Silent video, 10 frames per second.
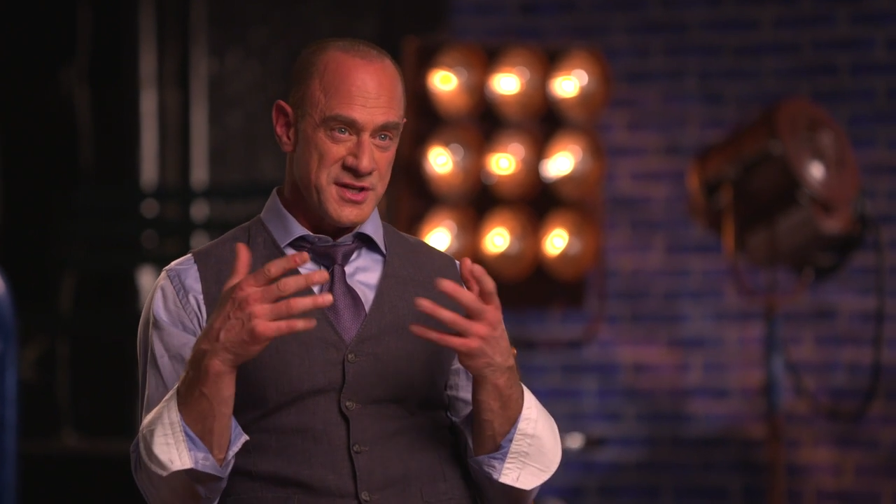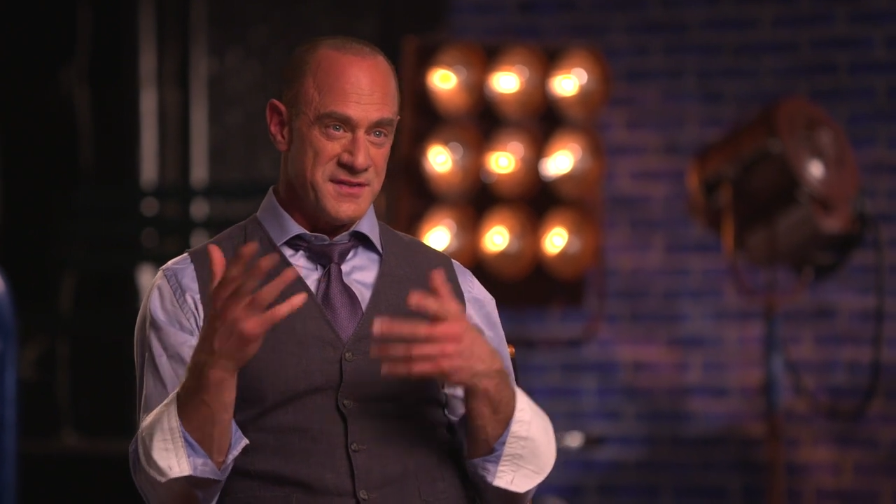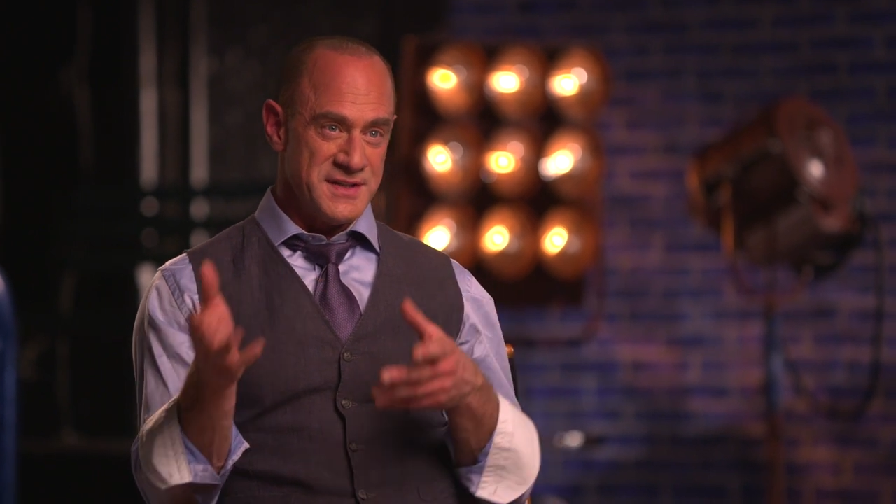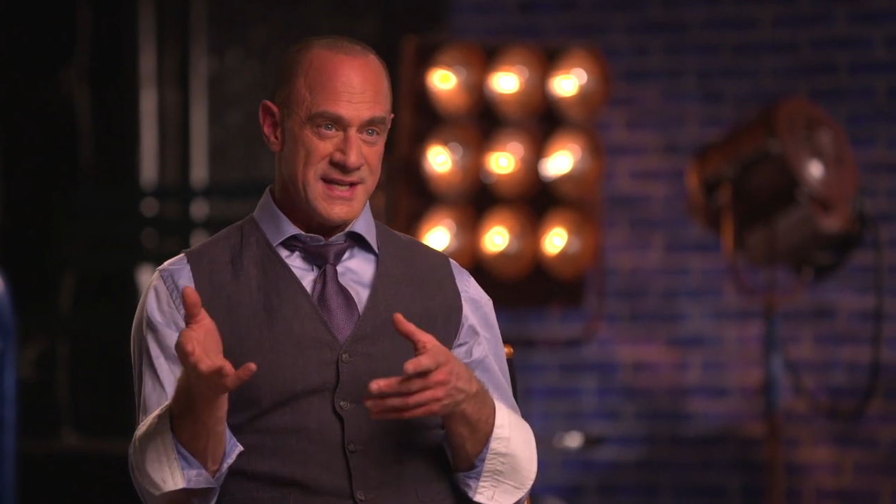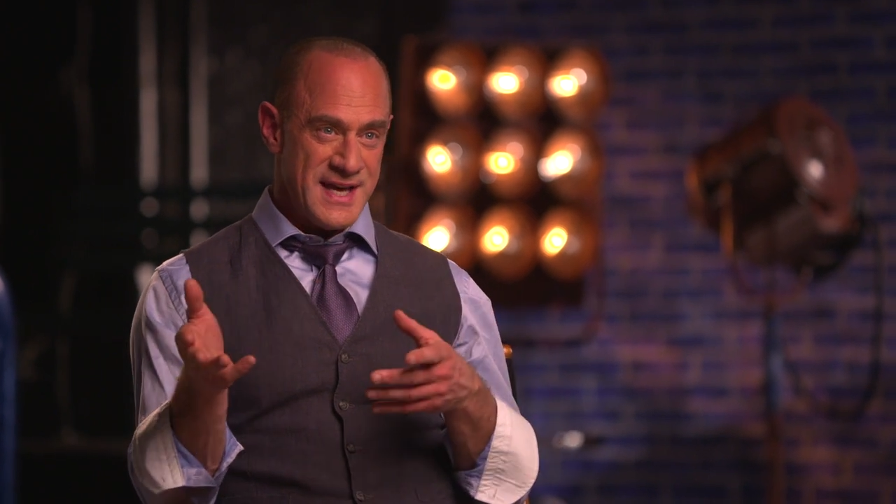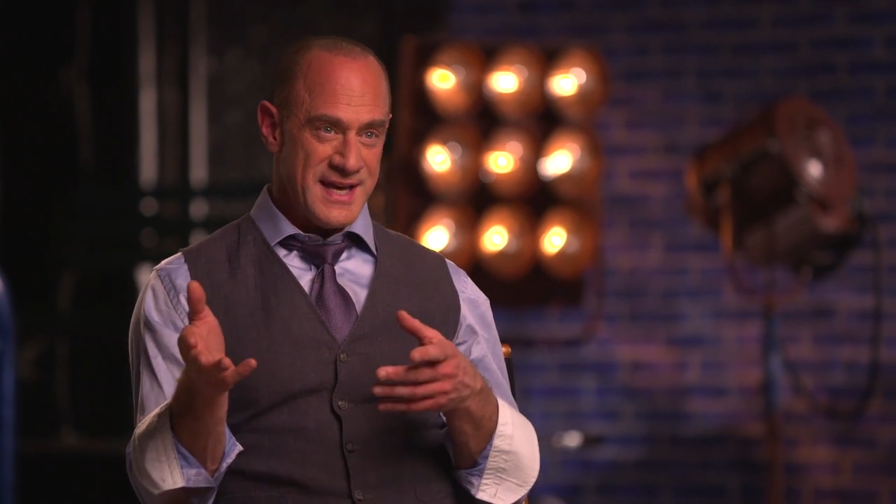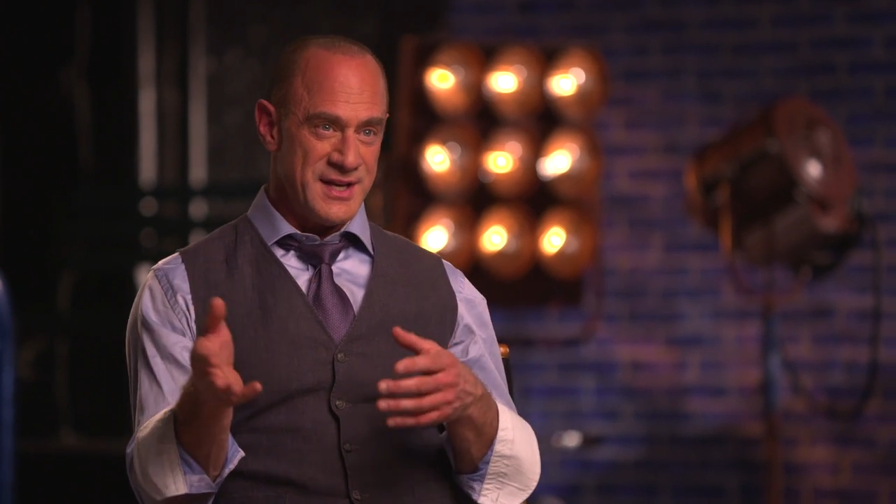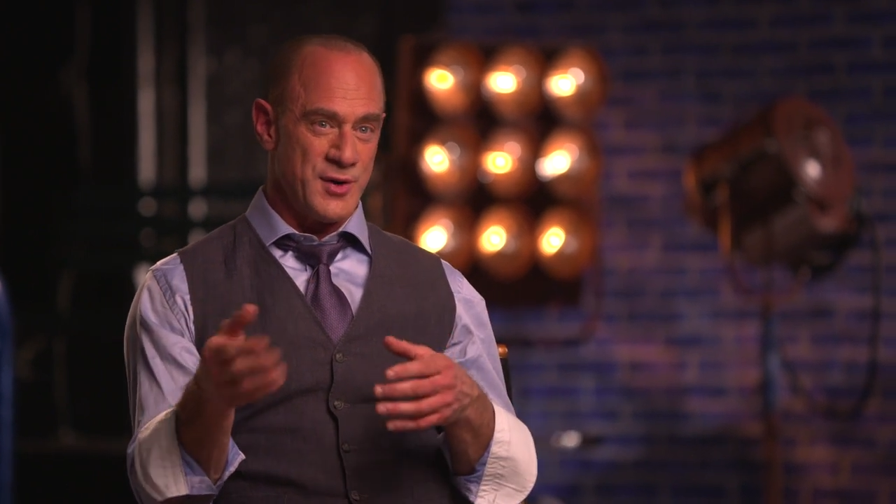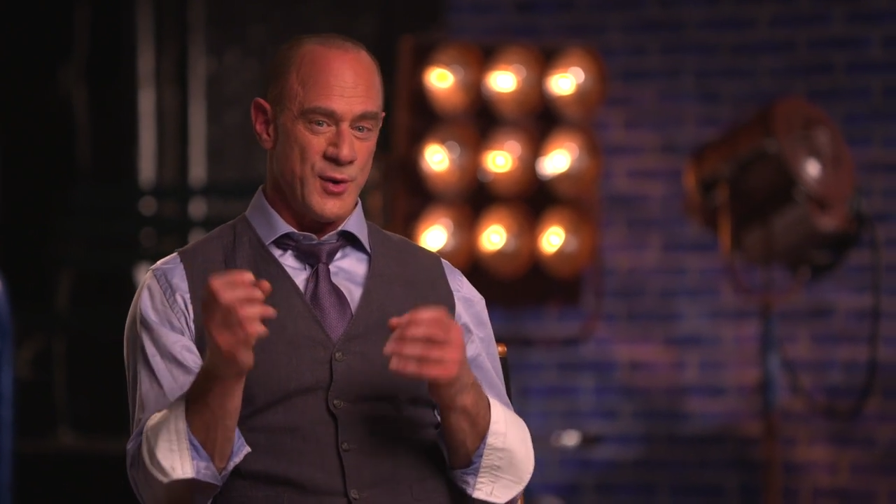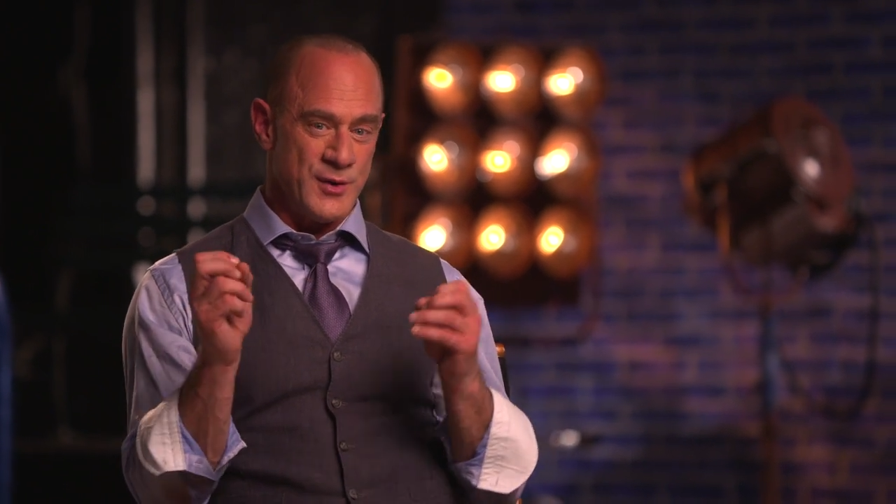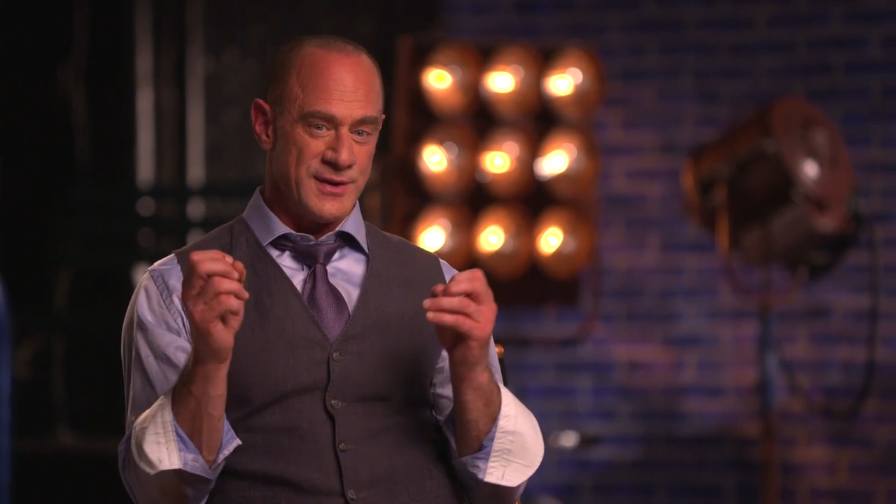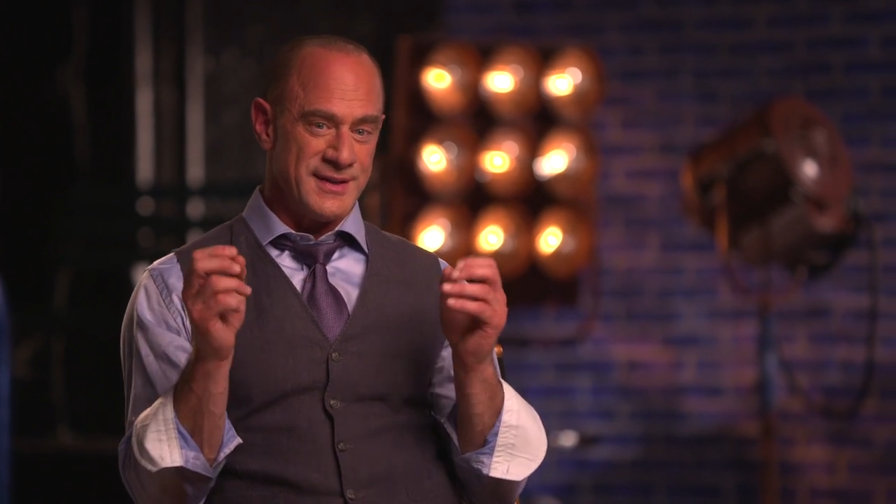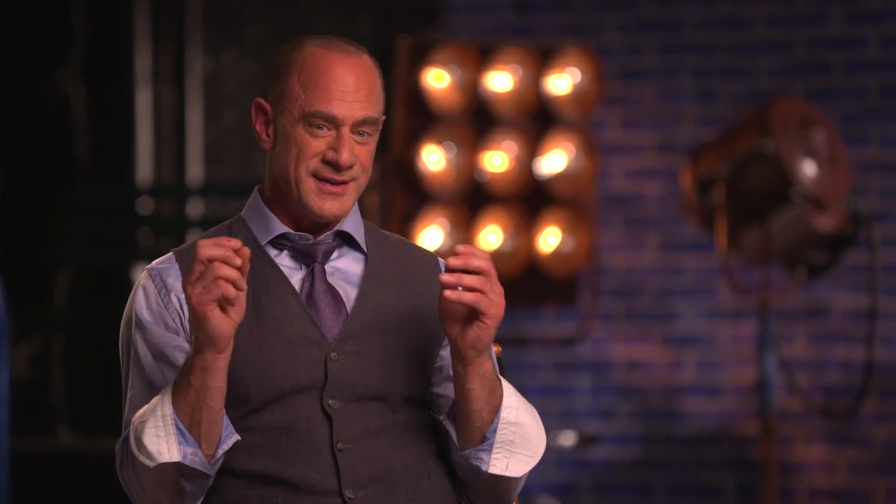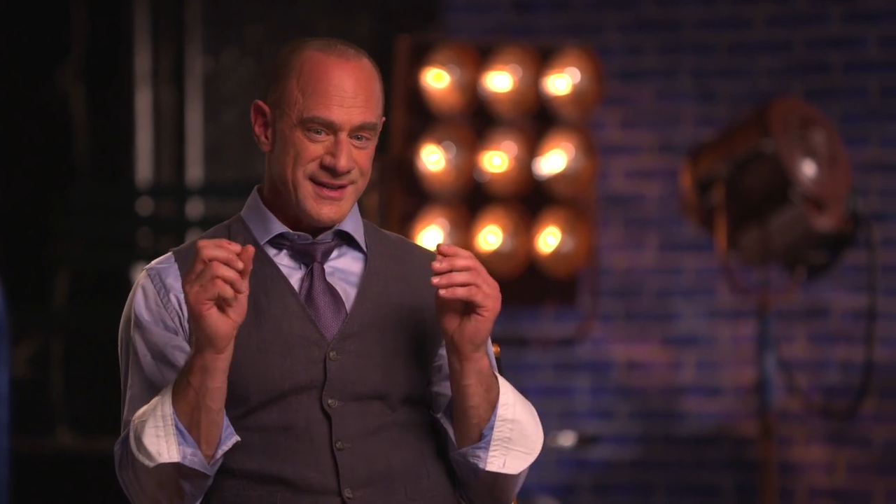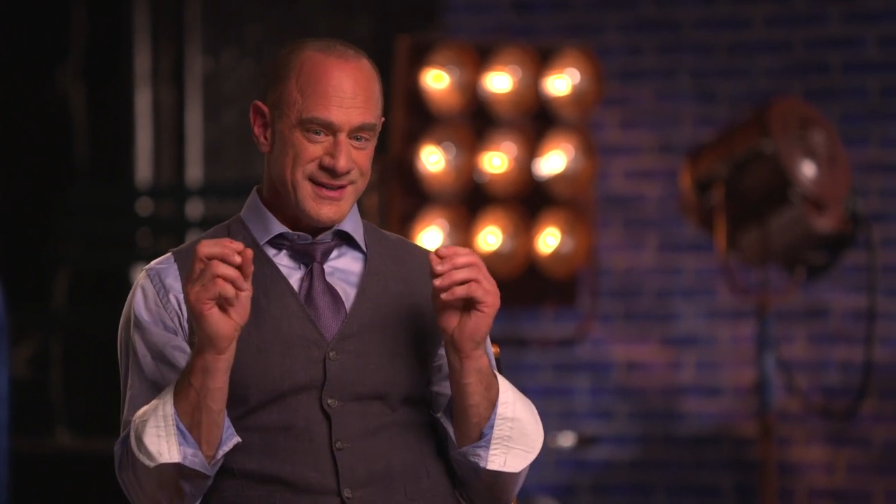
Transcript: of the day or the,